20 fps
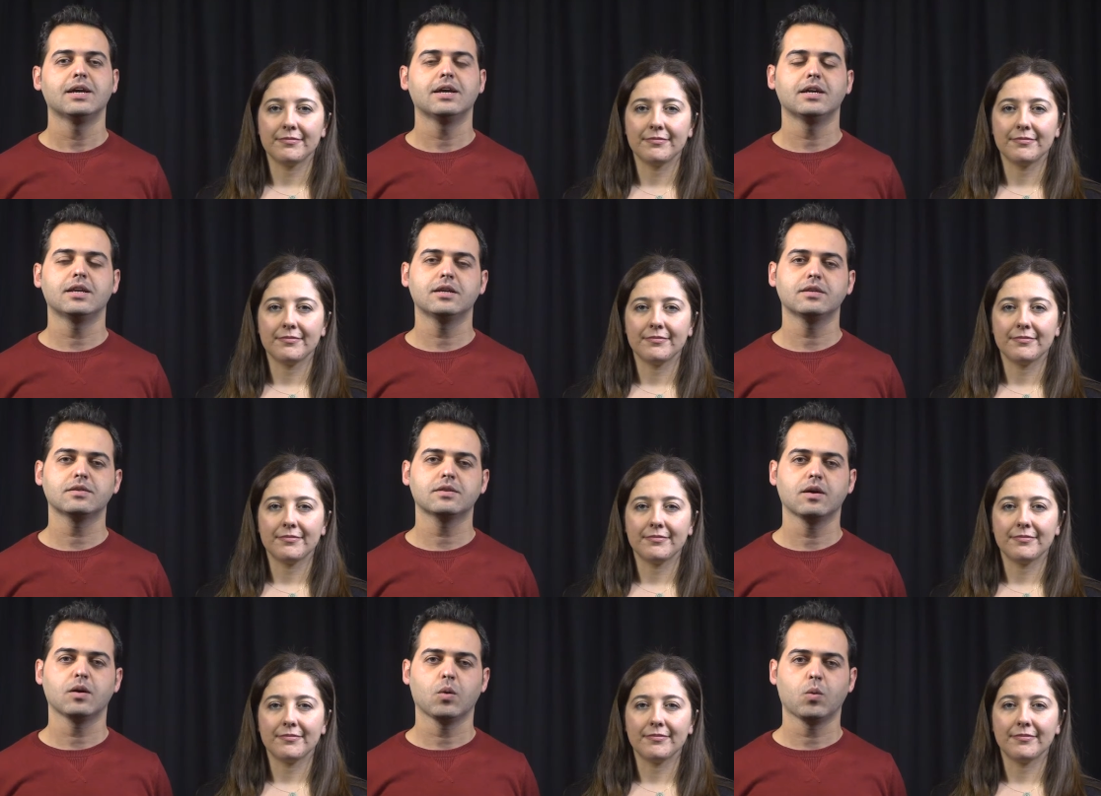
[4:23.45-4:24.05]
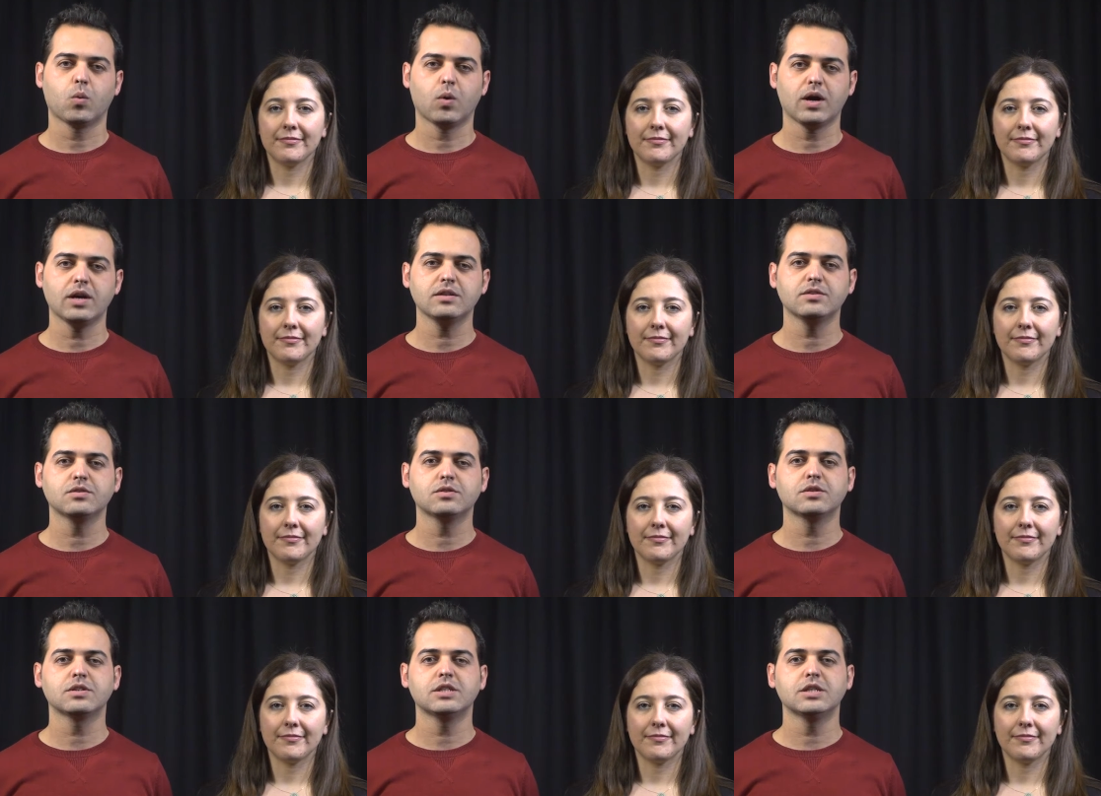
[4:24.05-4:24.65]
Speaker 1: It is
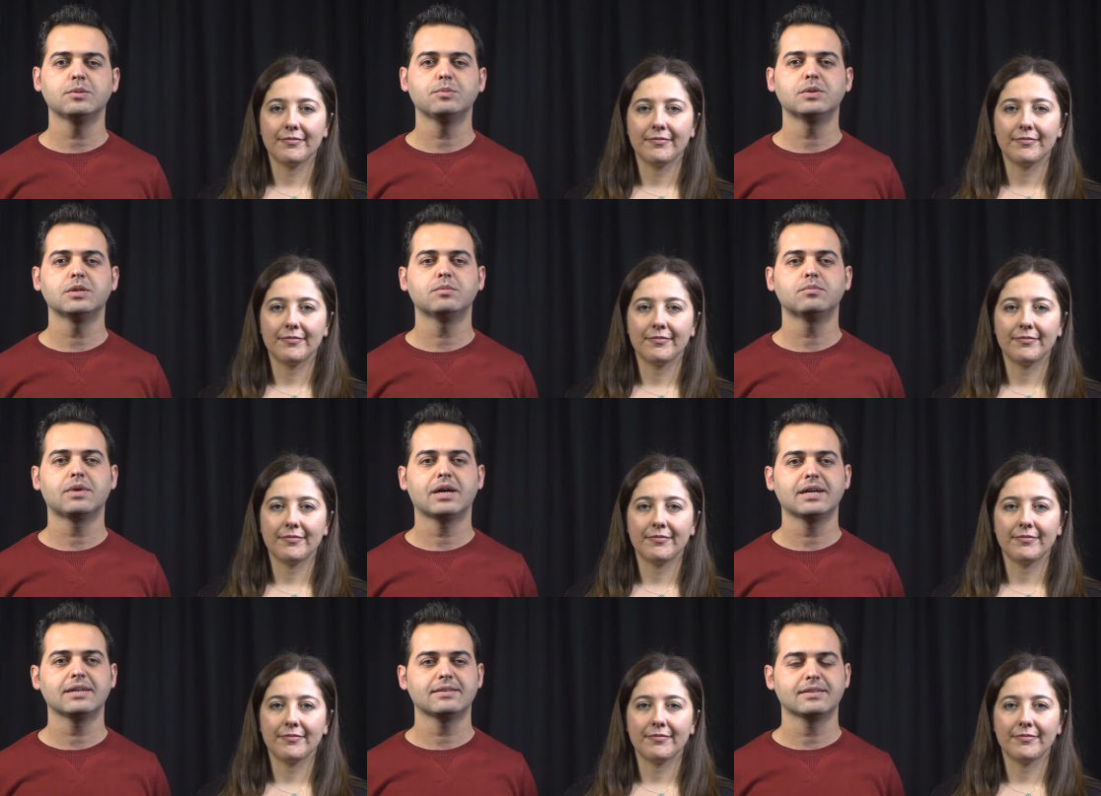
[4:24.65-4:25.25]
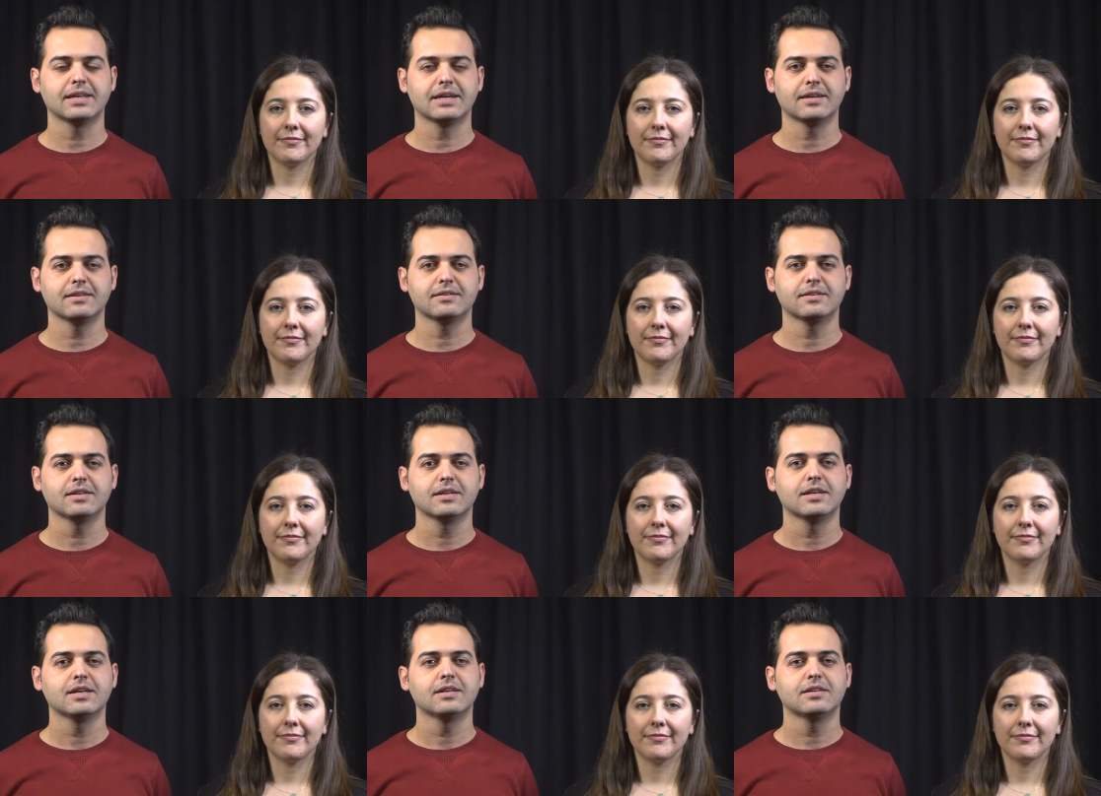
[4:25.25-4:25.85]
wise to keep in mind
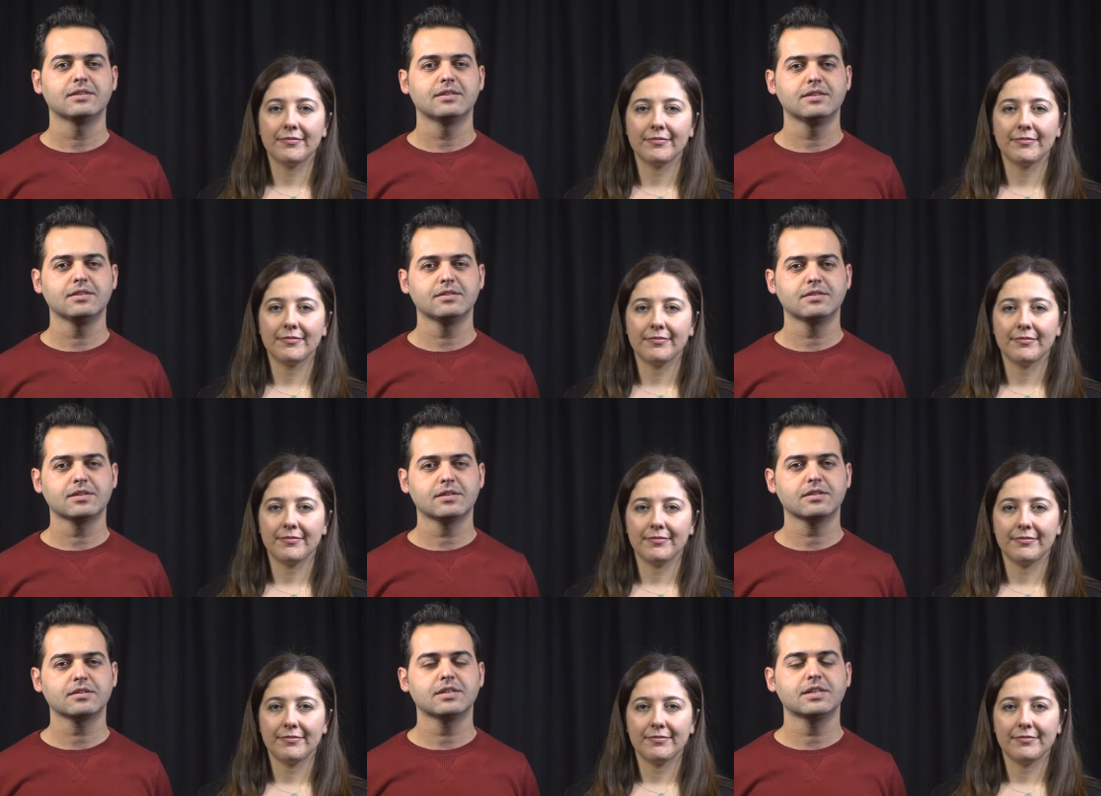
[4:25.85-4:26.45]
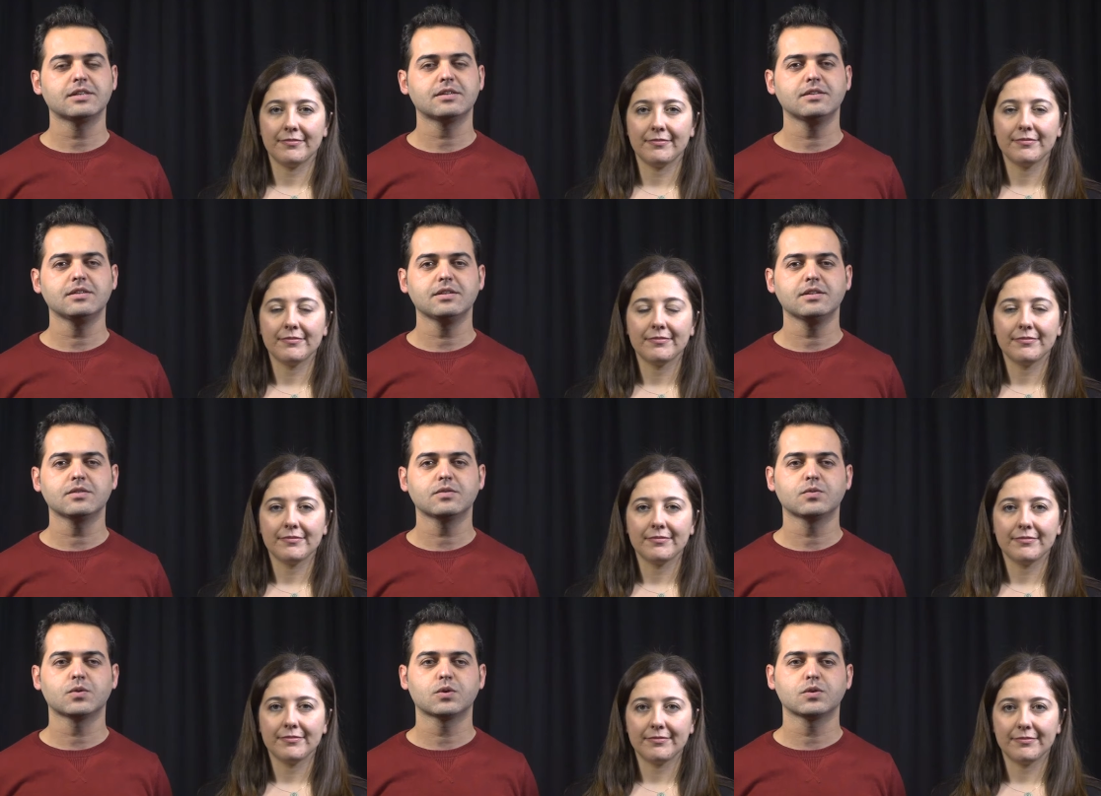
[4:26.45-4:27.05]
that these are
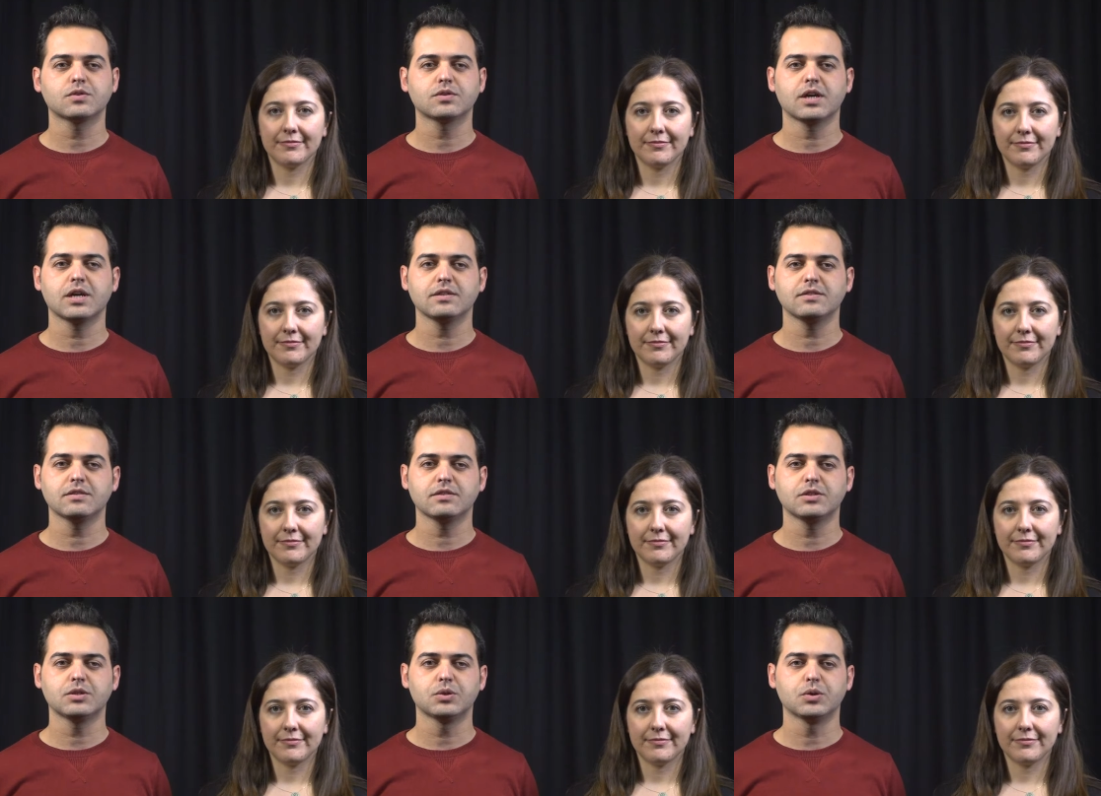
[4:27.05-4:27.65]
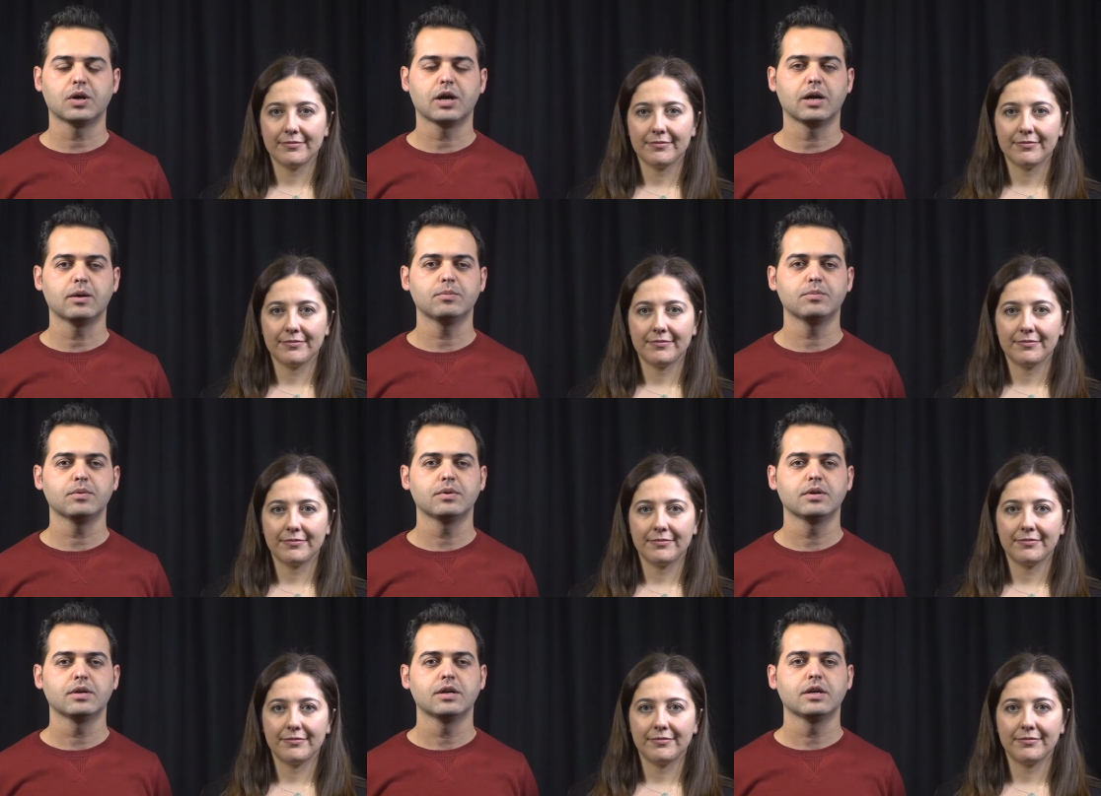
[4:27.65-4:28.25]
techniques for sizing you up,